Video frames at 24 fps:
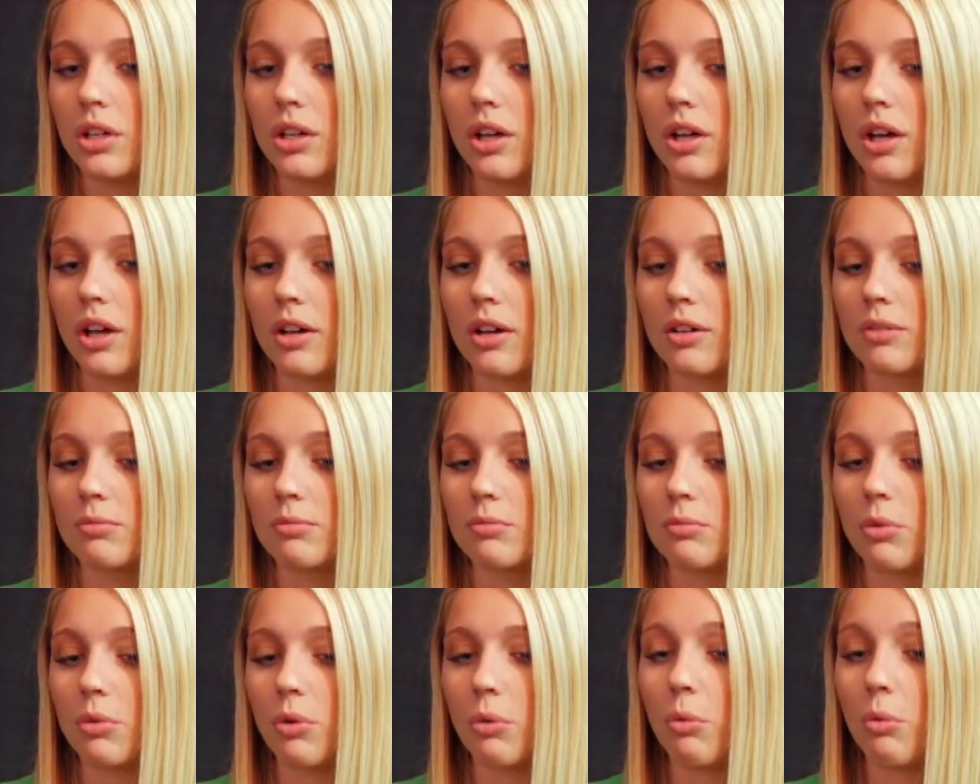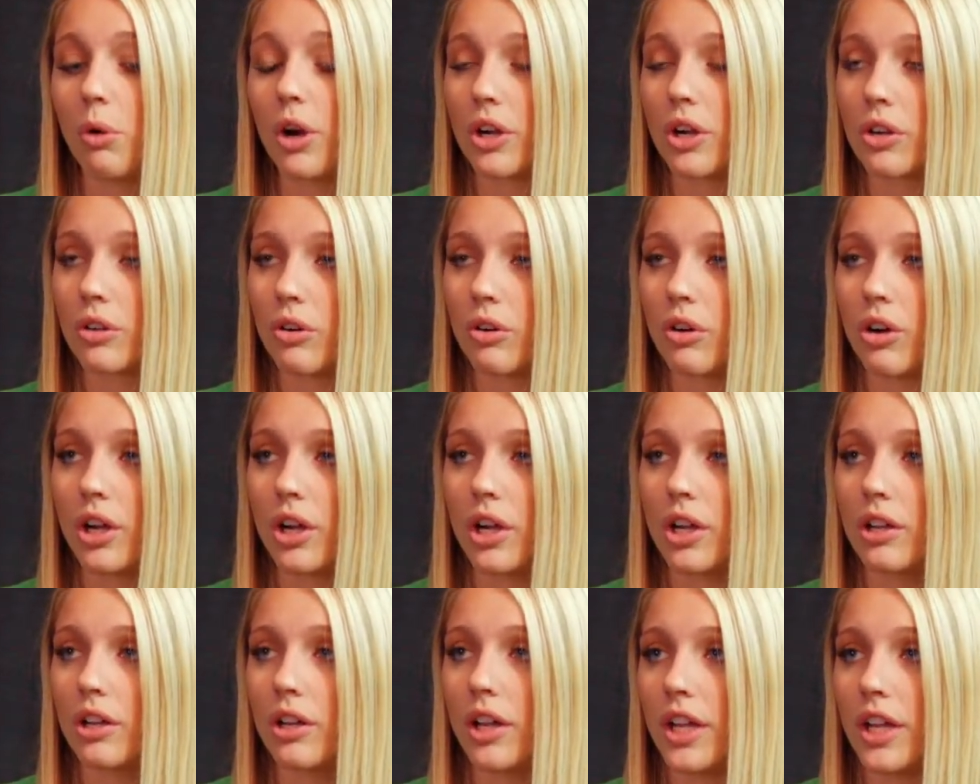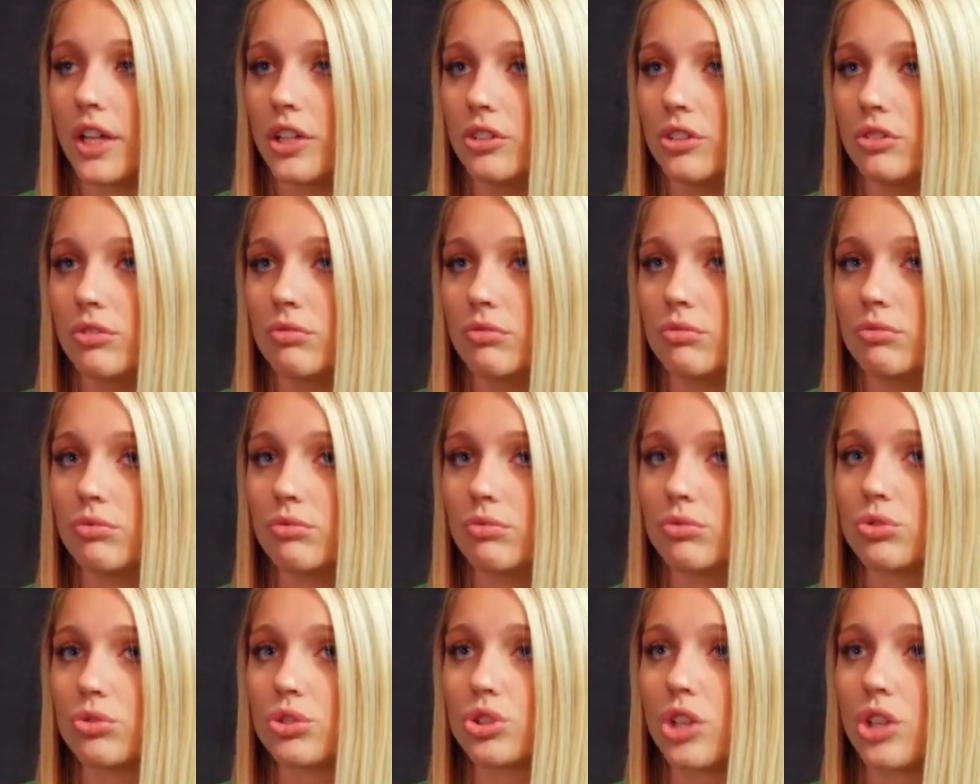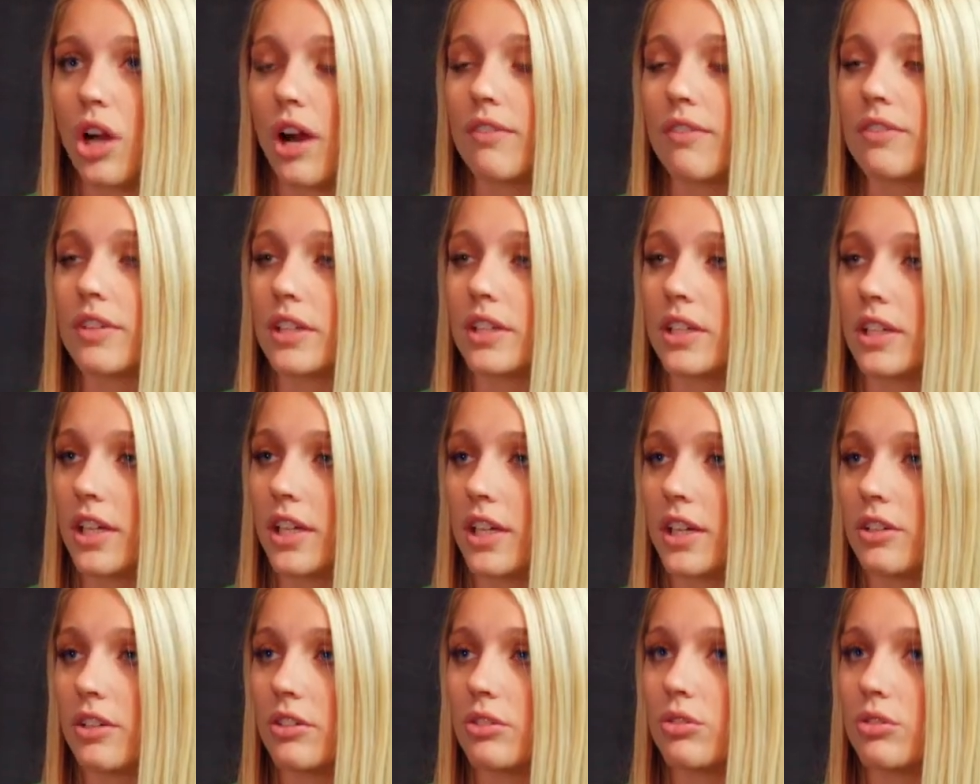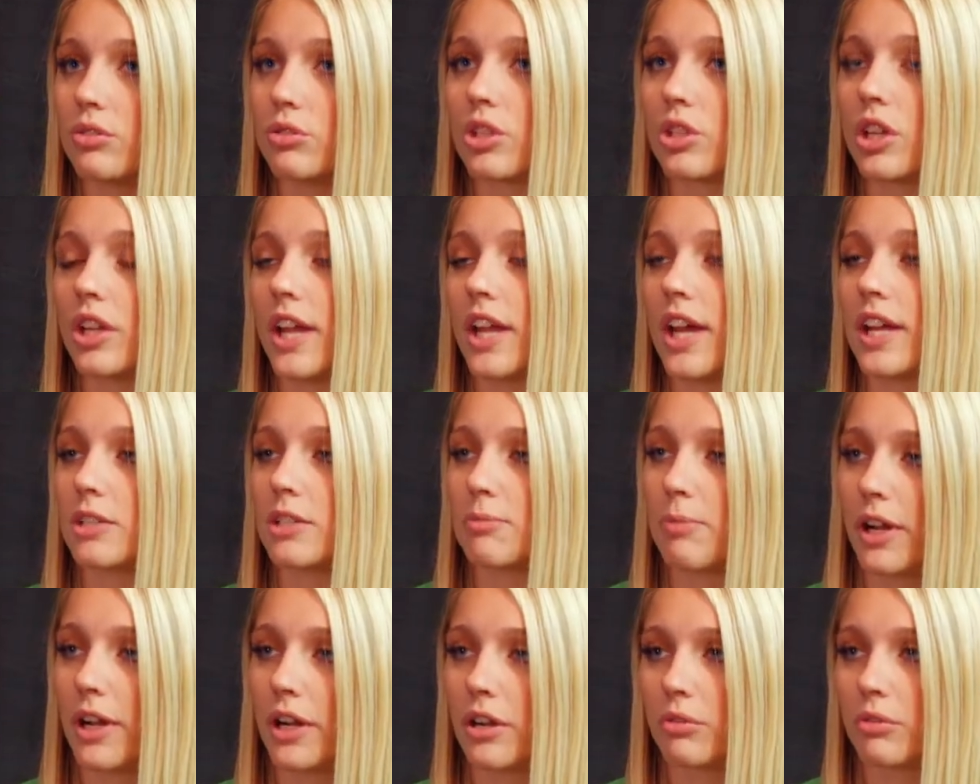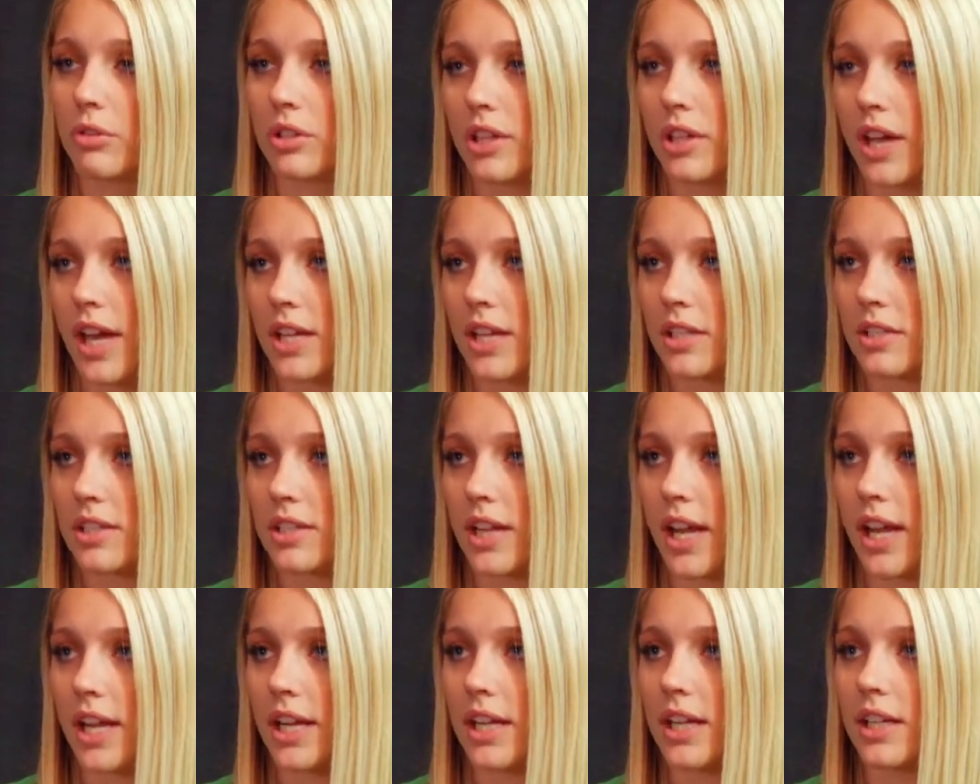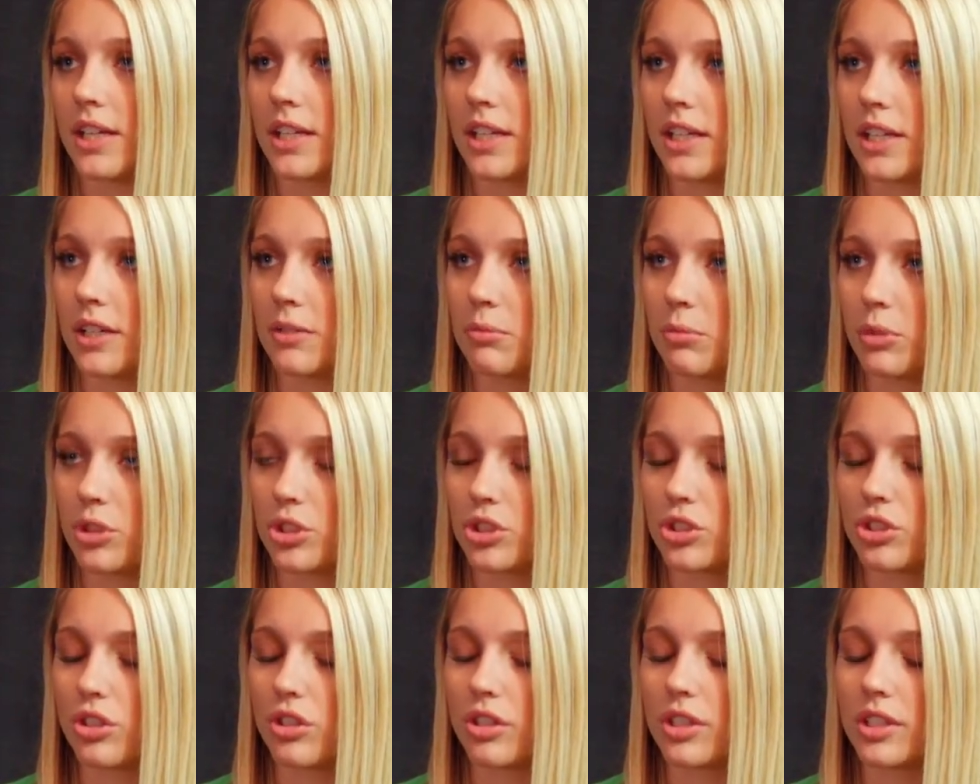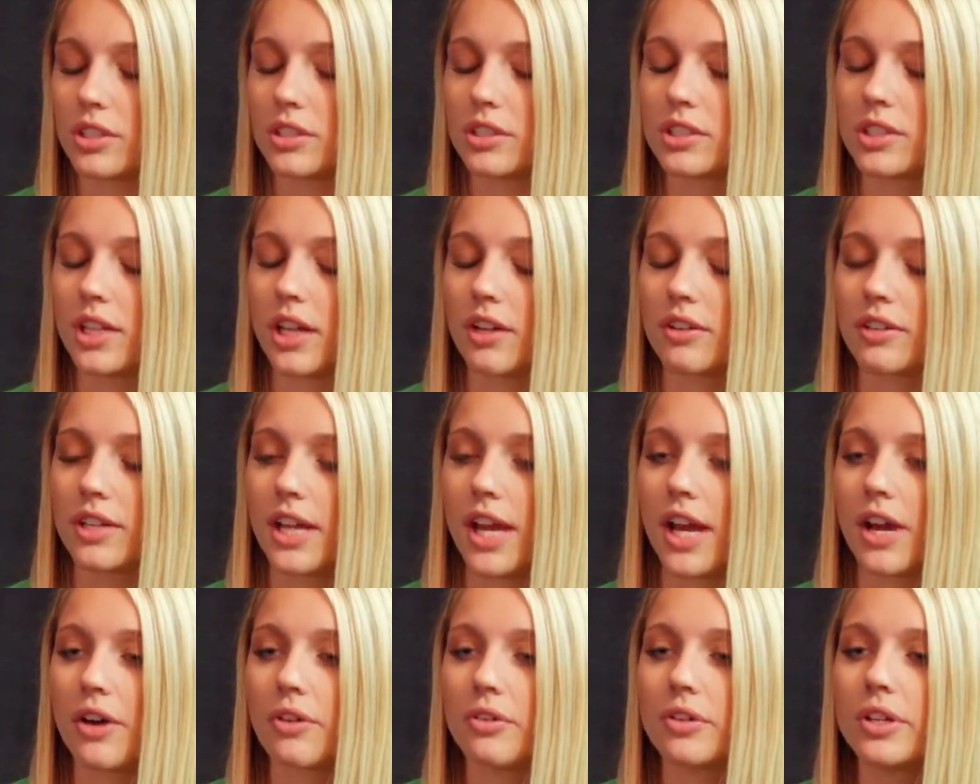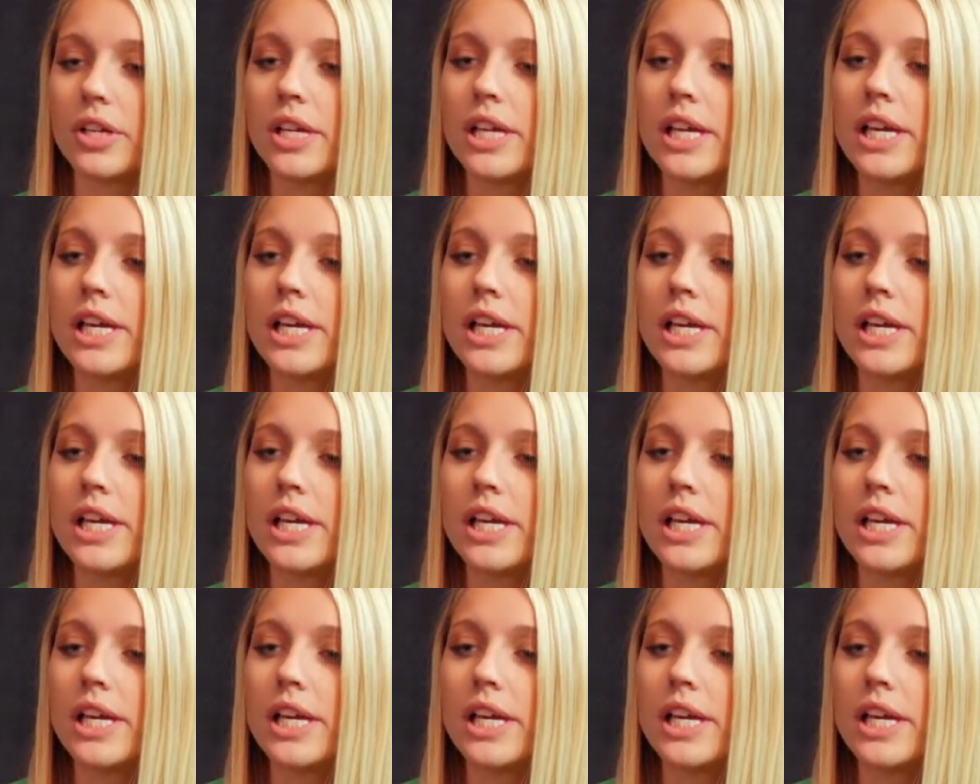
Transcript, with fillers: um, work on and strive to get connect better with A-State and get more students downtown.